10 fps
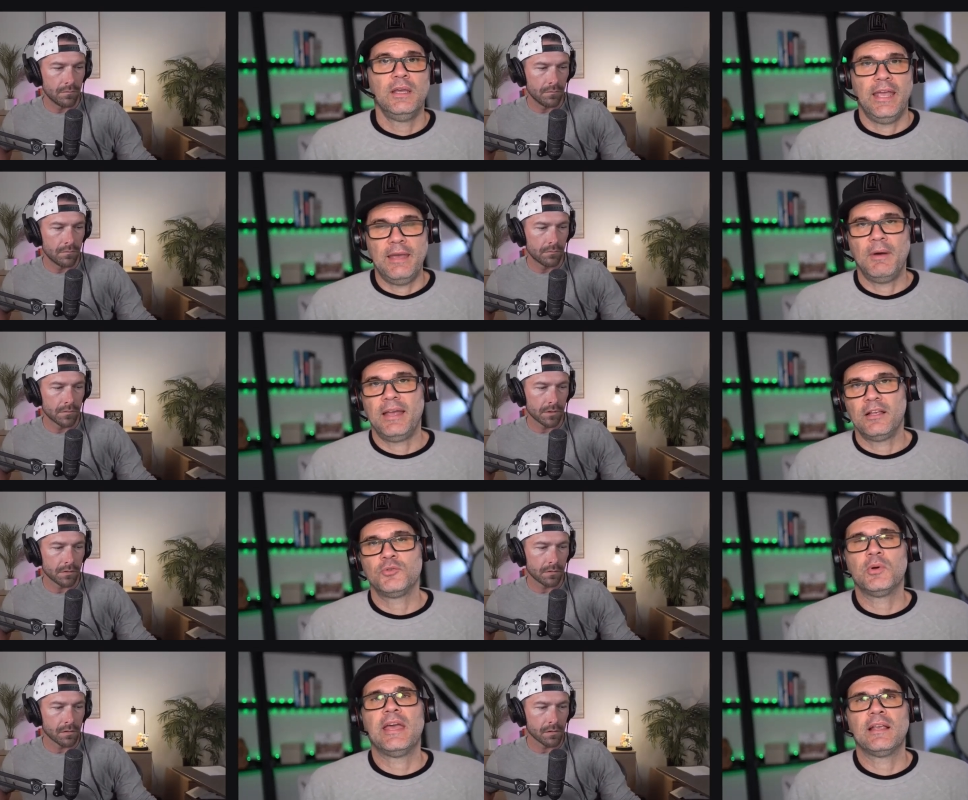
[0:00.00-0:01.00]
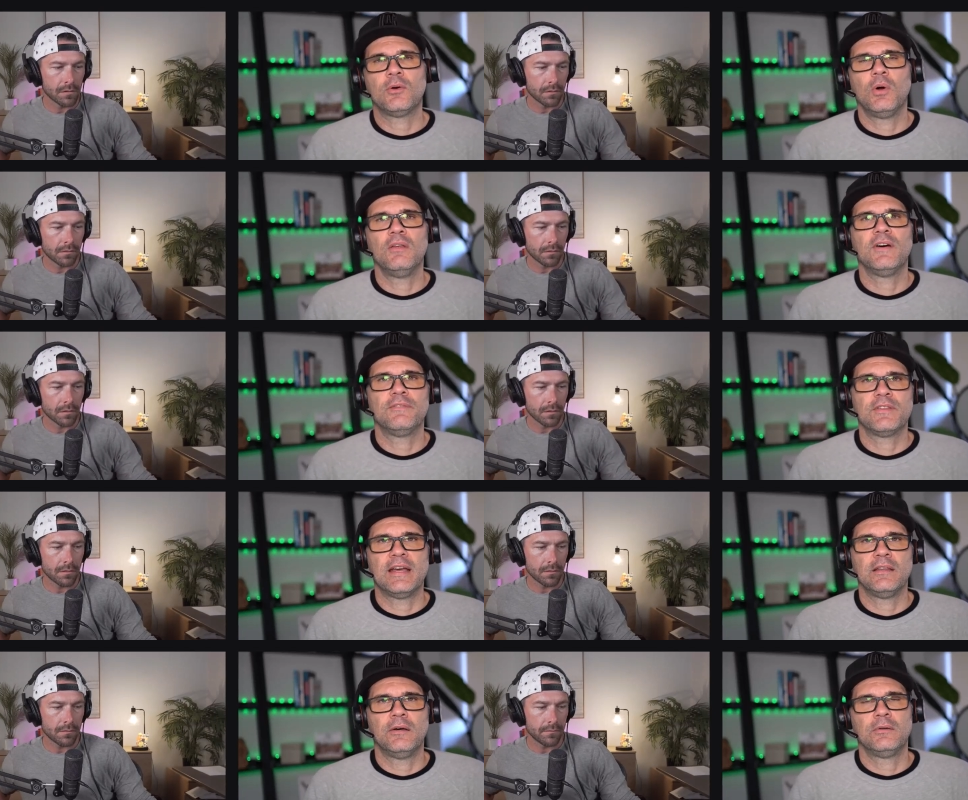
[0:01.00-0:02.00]
Speaker 1: am I eligible? Can I qualify for that
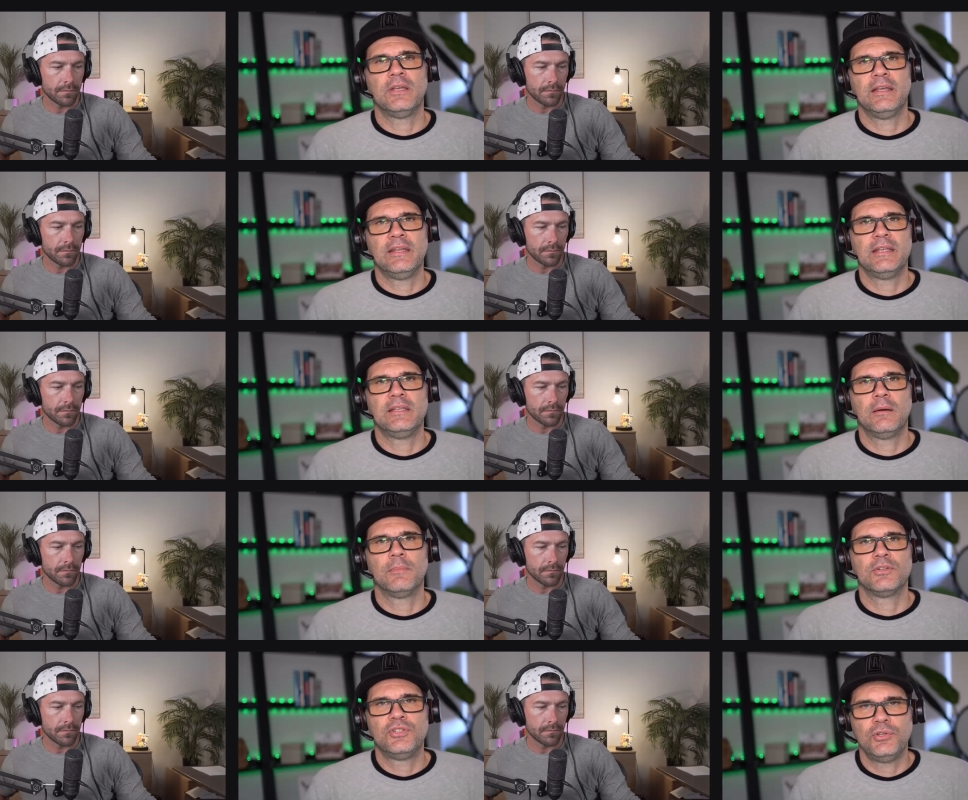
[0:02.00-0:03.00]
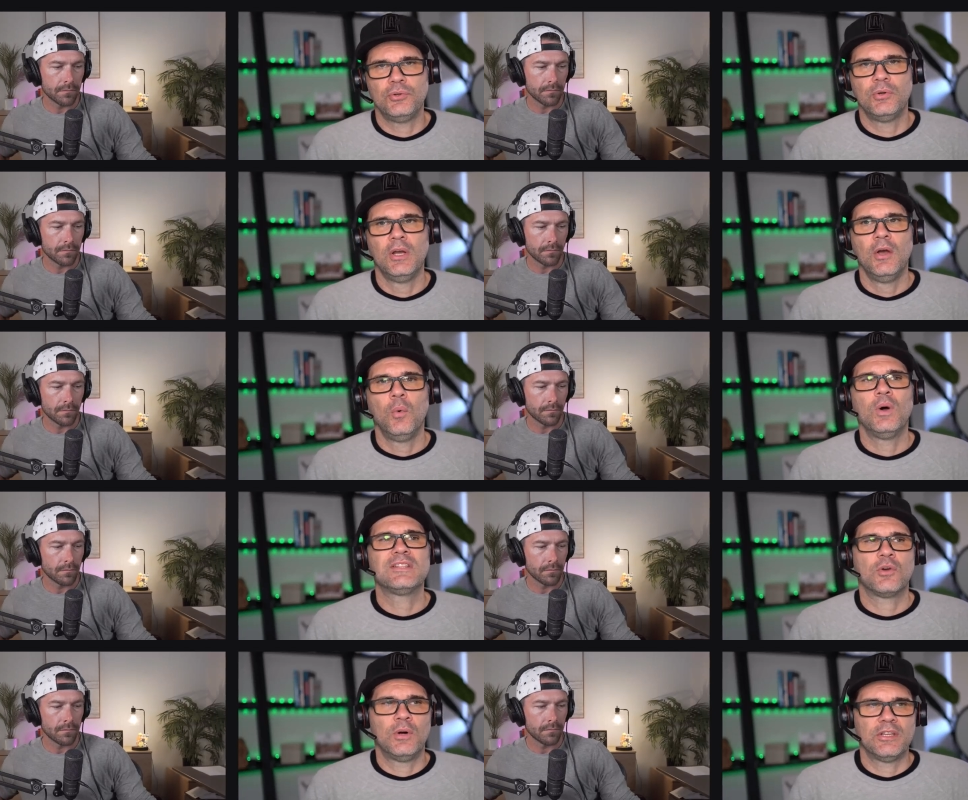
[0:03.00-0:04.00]
loan? And then number two, what's
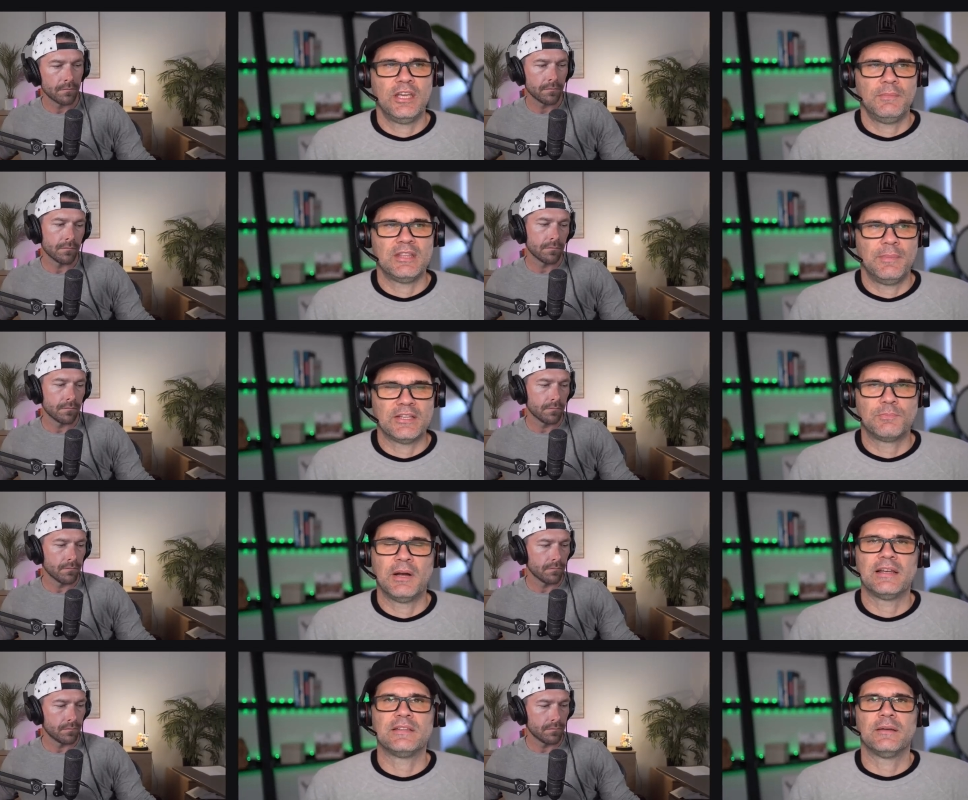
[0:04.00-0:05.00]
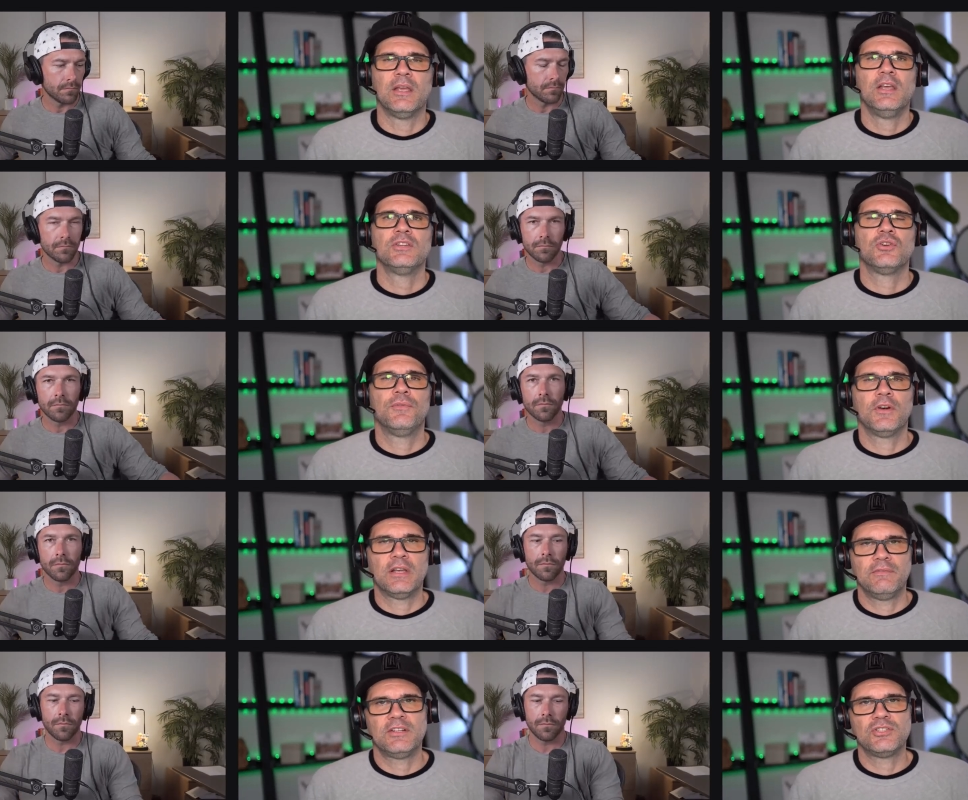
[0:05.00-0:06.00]
going to get me the best pricing? So for
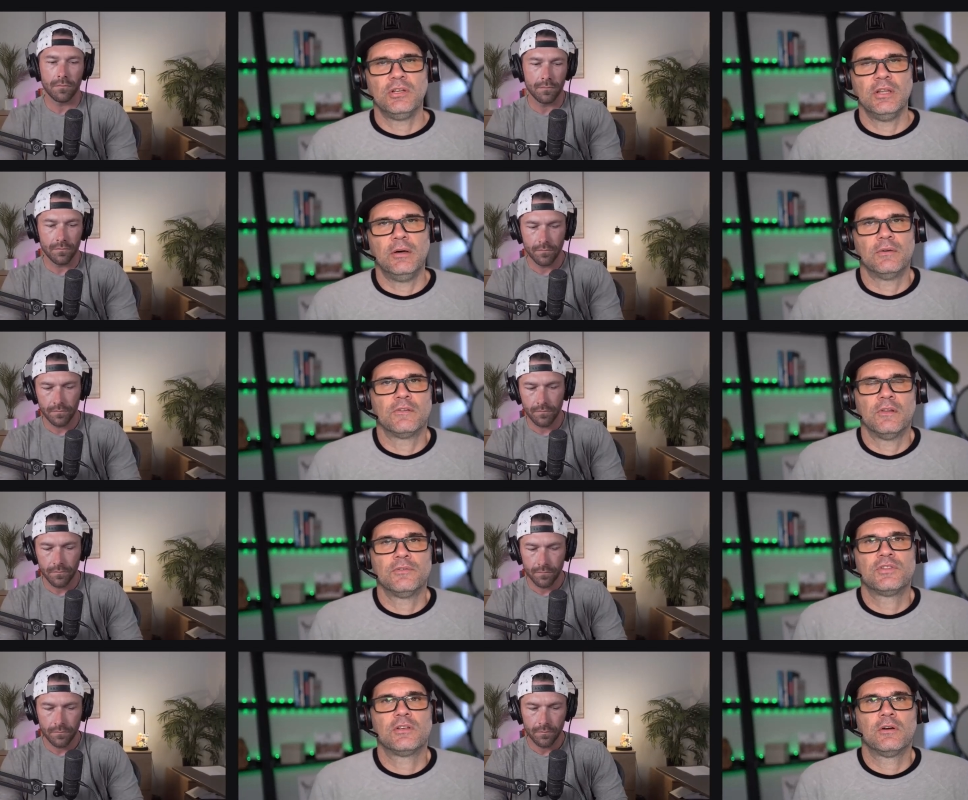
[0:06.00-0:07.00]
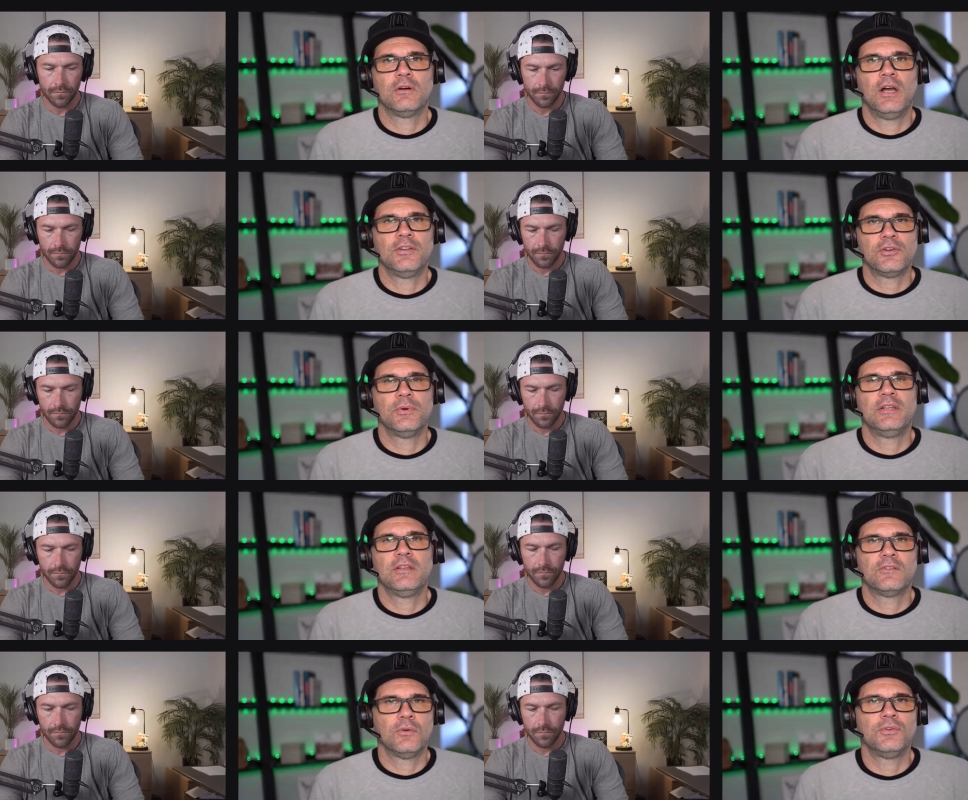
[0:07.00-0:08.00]
conventional loans, loans that are underwritten
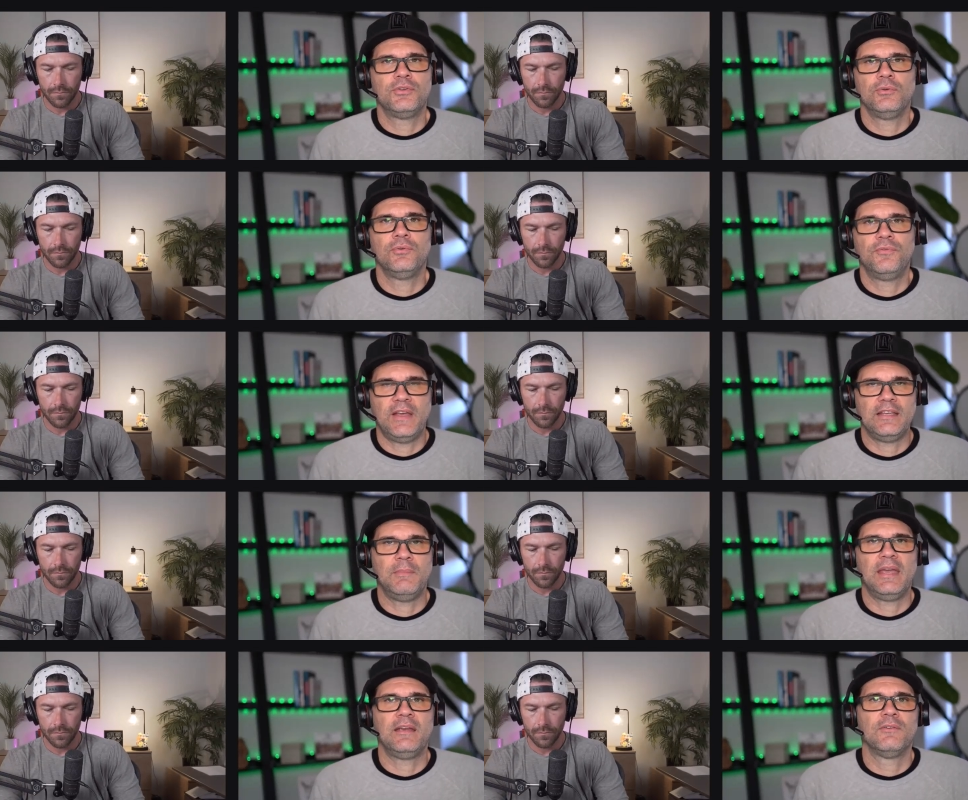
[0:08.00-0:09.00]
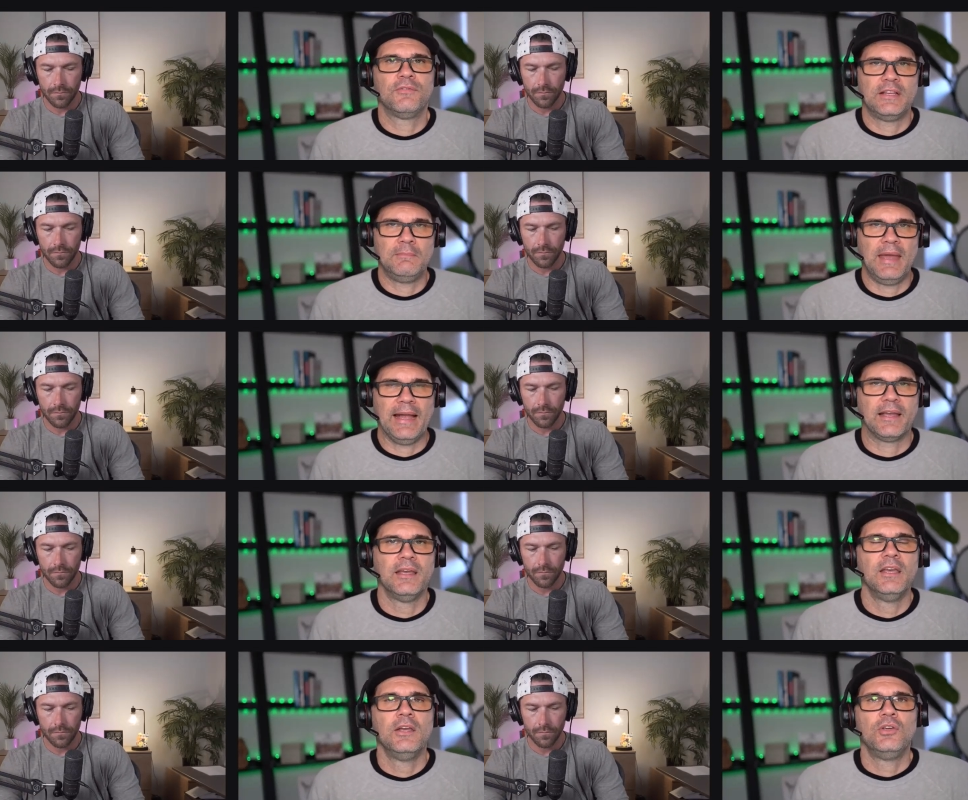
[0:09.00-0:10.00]
and sold to Fannie Mae, Freddie Mac,
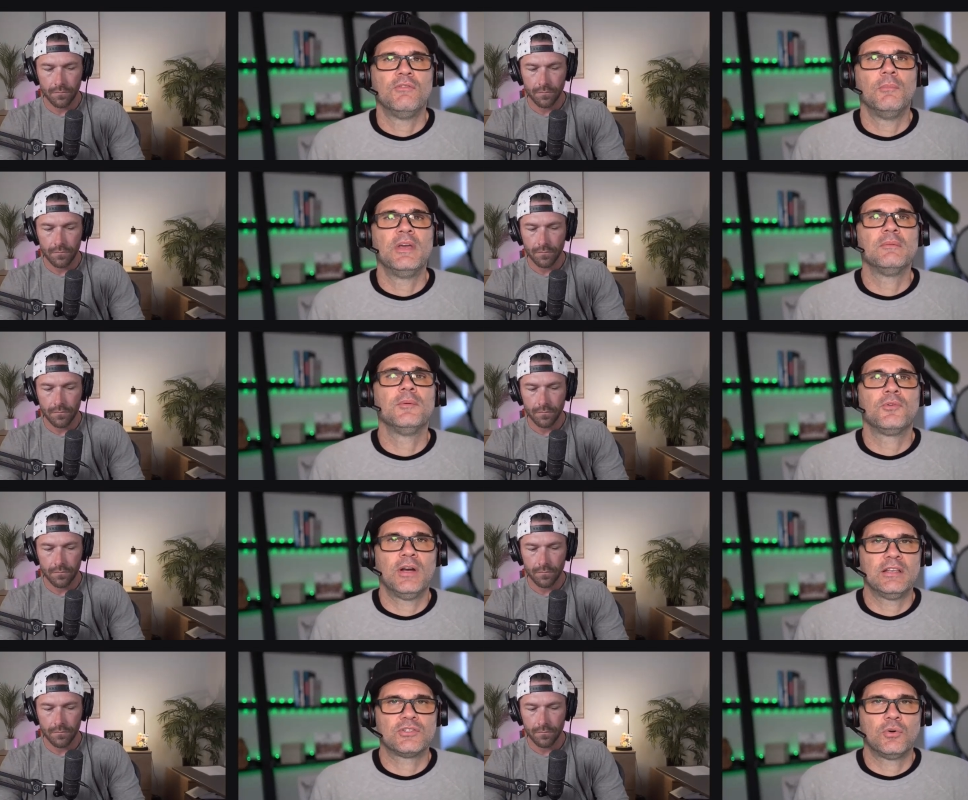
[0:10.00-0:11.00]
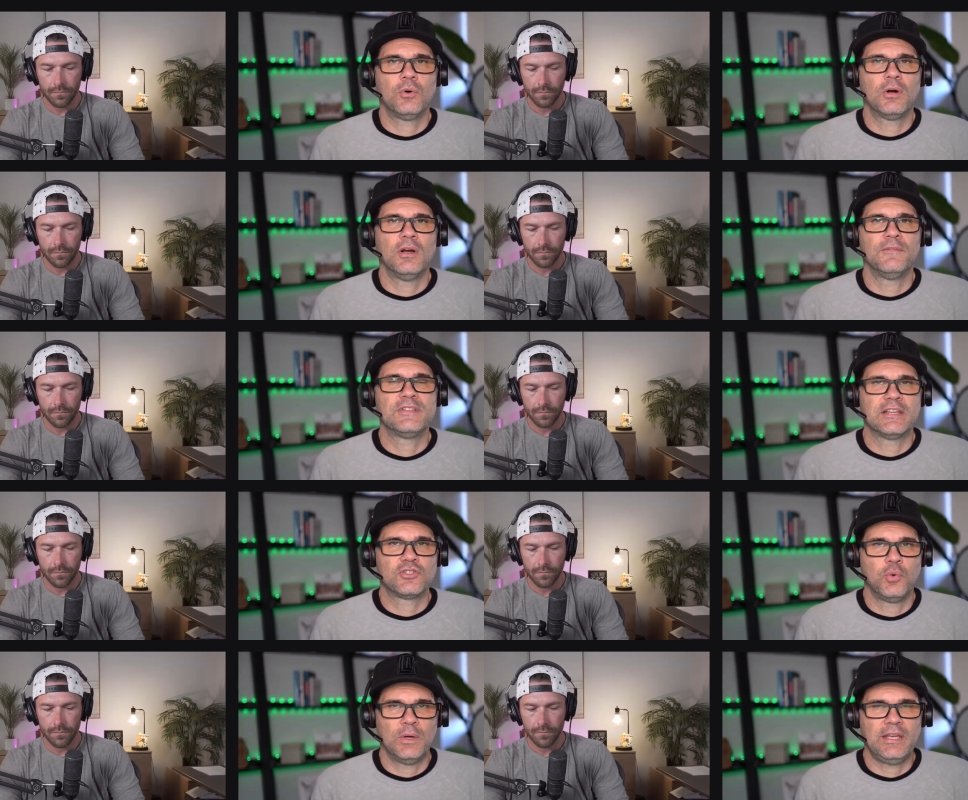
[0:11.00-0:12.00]
you have a minimum credit score of
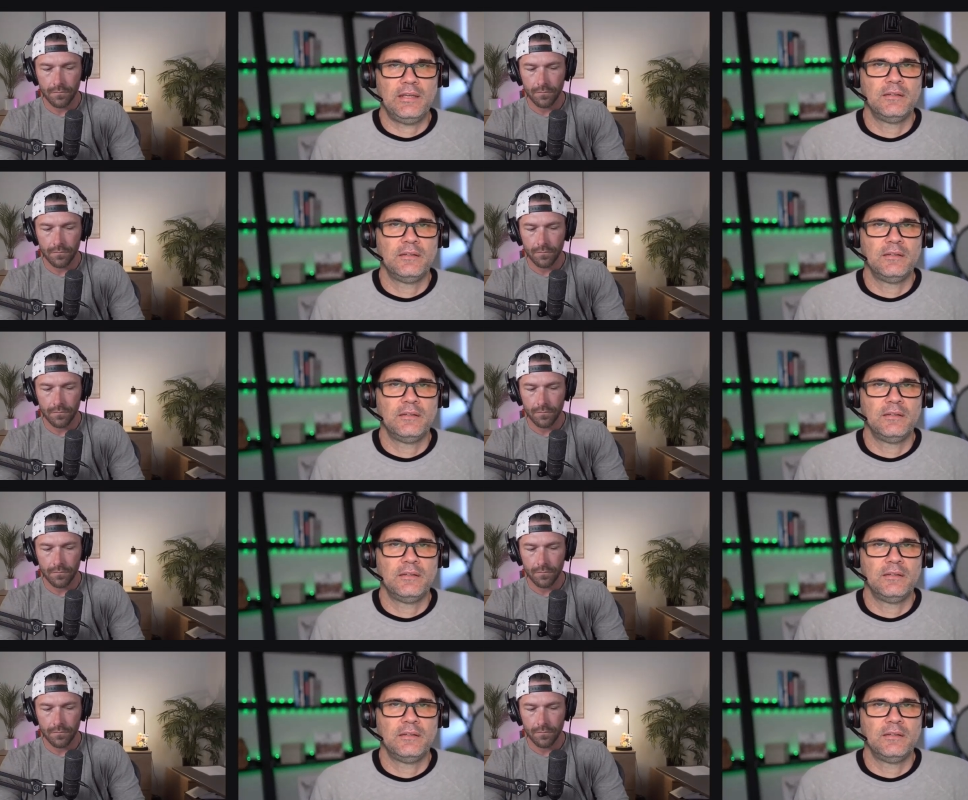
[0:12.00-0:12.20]
620.